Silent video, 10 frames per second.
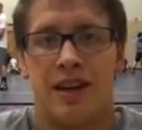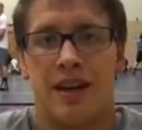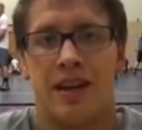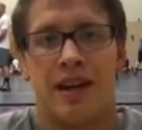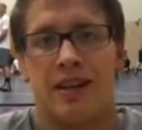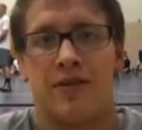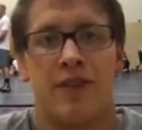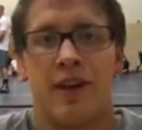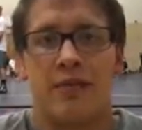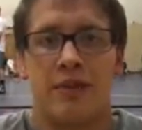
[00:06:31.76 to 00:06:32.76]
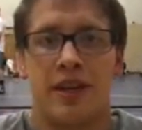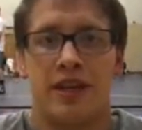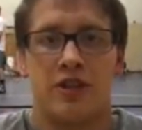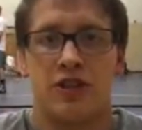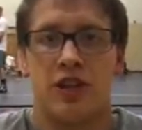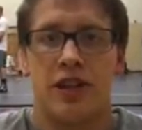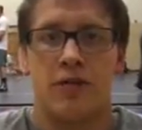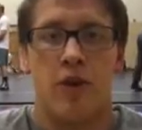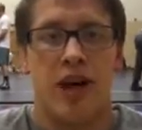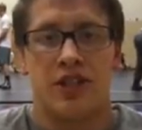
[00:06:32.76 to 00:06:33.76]
I kind of developed it, just
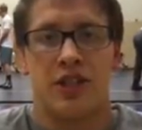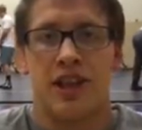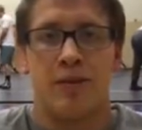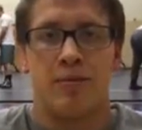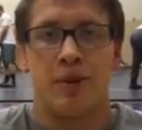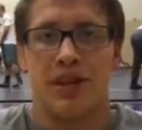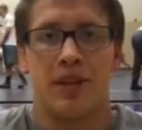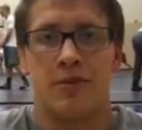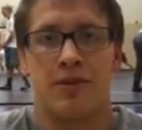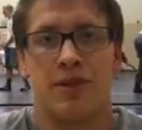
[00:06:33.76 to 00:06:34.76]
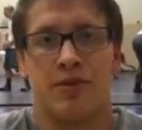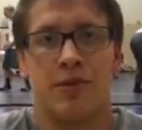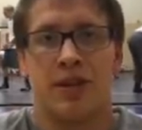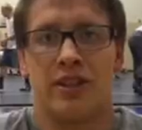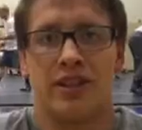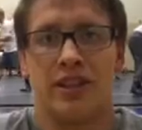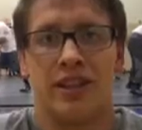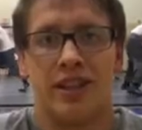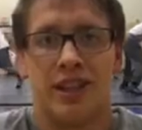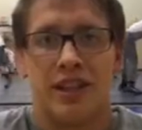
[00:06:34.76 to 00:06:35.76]
like watching. I picked up stuff quickly,
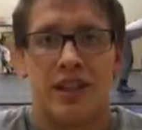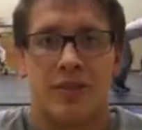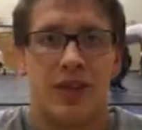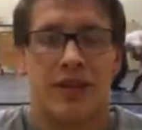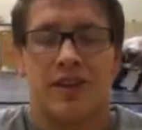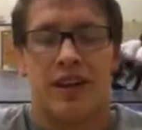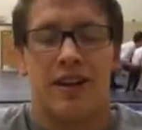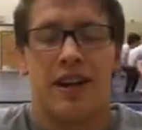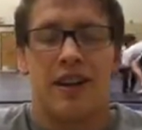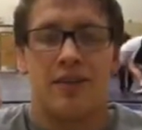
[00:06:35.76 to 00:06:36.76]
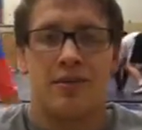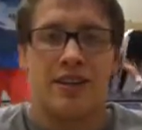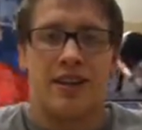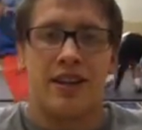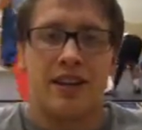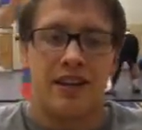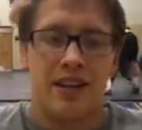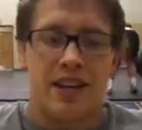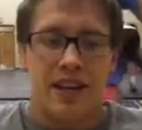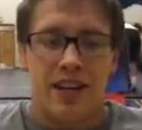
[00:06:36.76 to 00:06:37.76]
being around it helps,
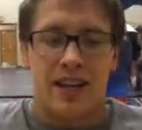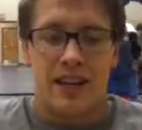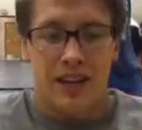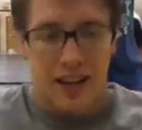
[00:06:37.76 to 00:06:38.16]
and